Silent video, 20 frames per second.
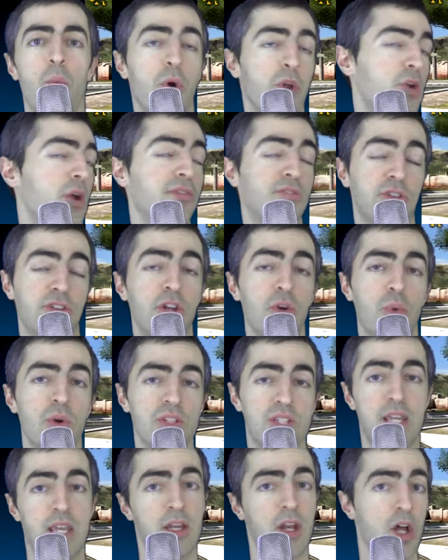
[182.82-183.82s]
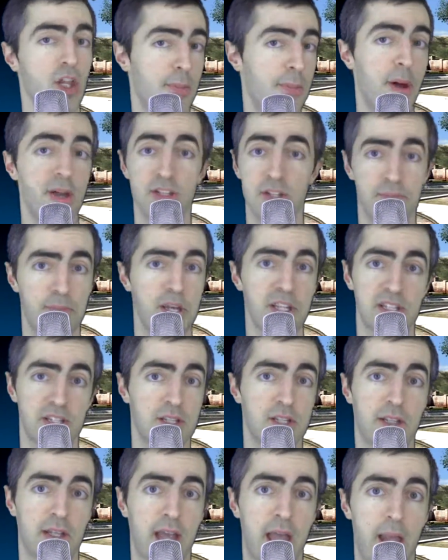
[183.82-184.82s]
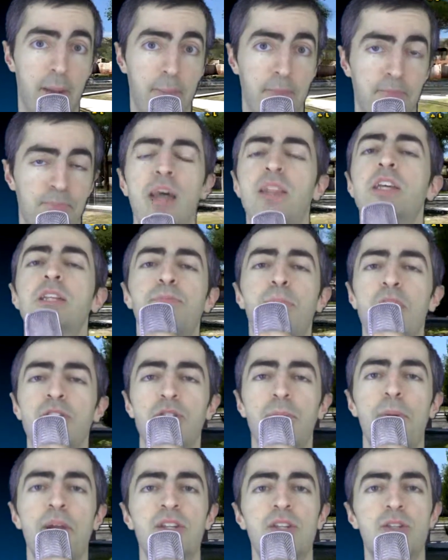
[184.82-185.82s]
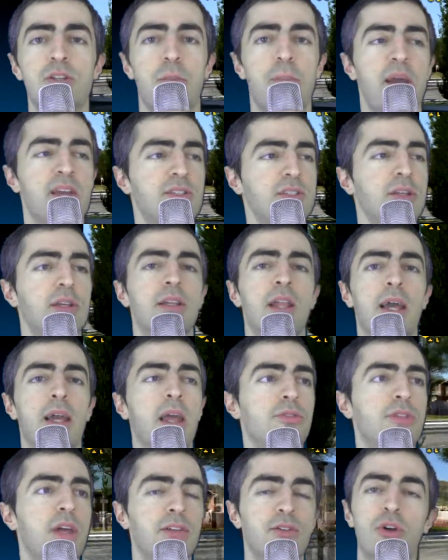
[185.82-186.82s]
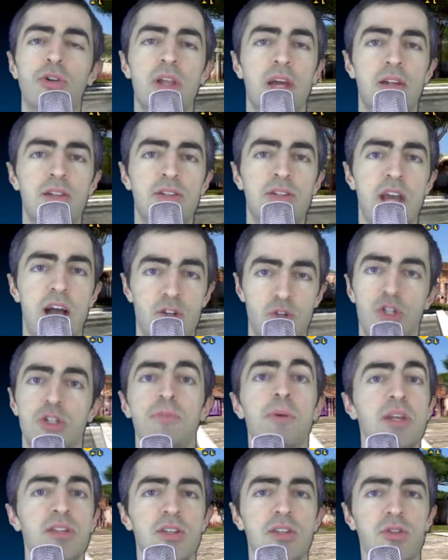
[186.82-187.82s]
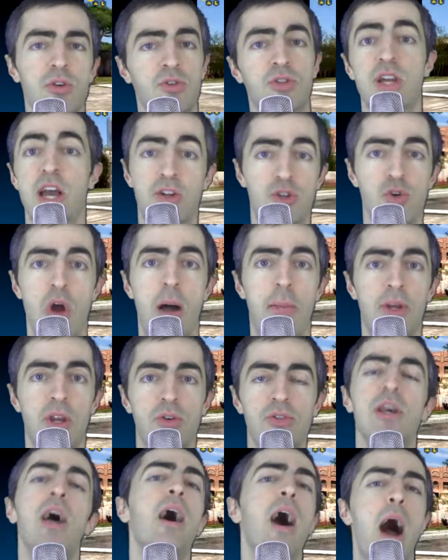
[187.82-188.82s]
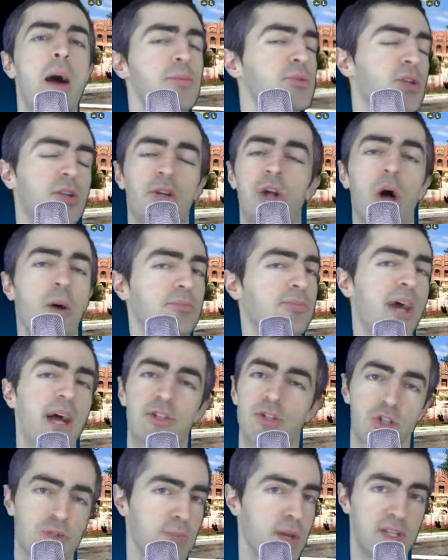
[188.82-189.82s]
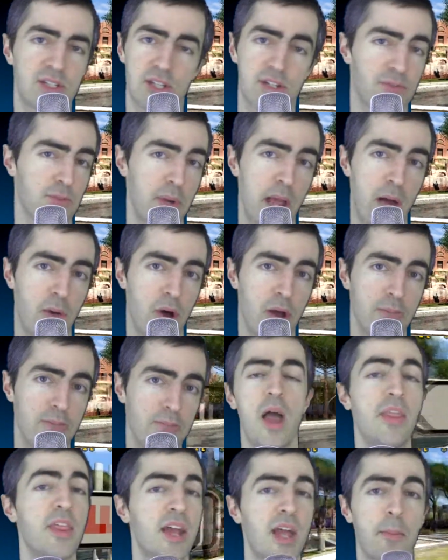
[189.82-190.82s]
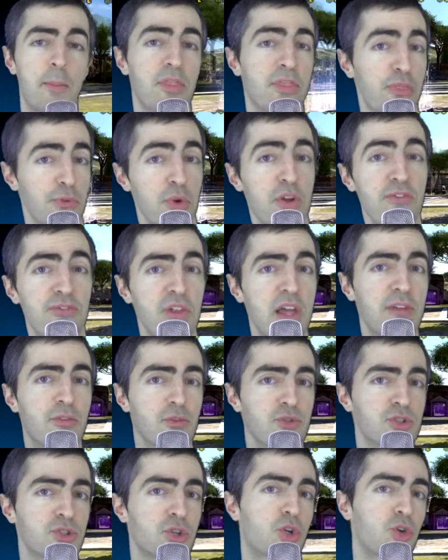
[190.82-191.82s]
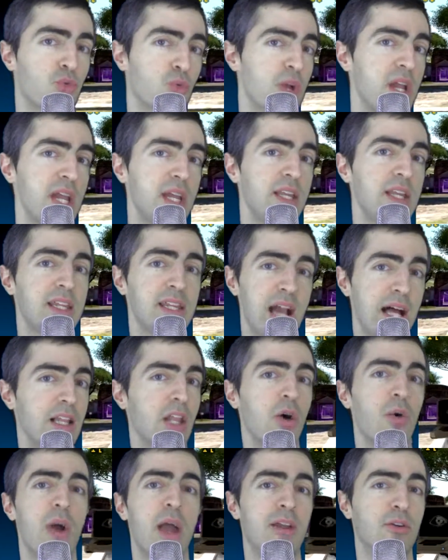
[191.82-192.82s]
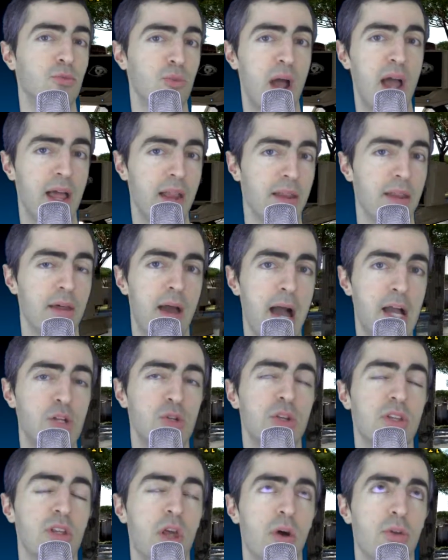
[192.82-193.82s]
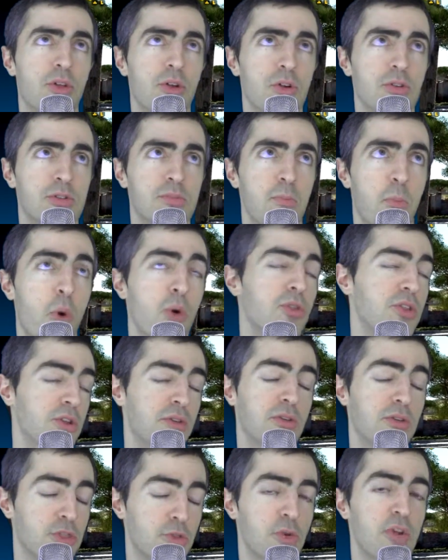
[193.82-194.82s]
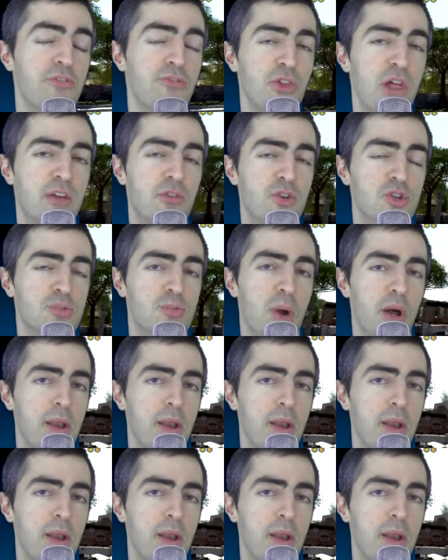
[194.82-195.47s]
what you have to do is get all the puzzle pieces in the game. And these puzzle pieces are basically like, they look like Tetris pieces or Tetrominos. I'm just going to call them Tetris pieces from now on. And they come in three flavors, green, yellow, and red. Actually, no, there's more than three flavors,